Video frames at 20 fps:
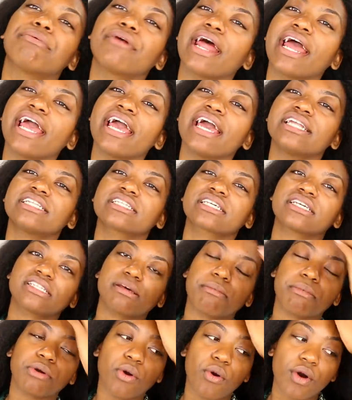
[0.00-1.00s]
braids because
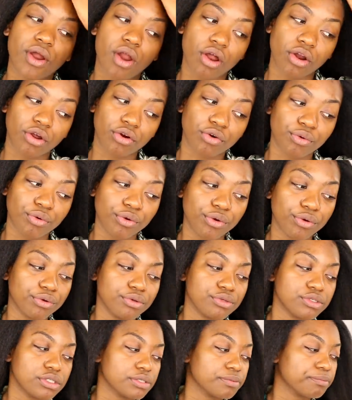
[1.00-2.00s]
I'm going on a
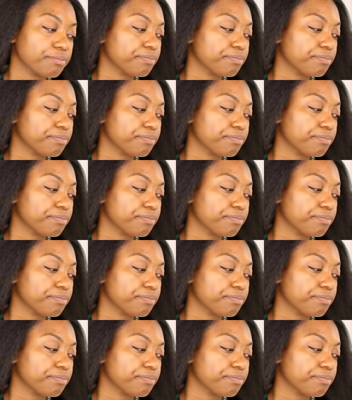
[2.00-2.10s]
cruise.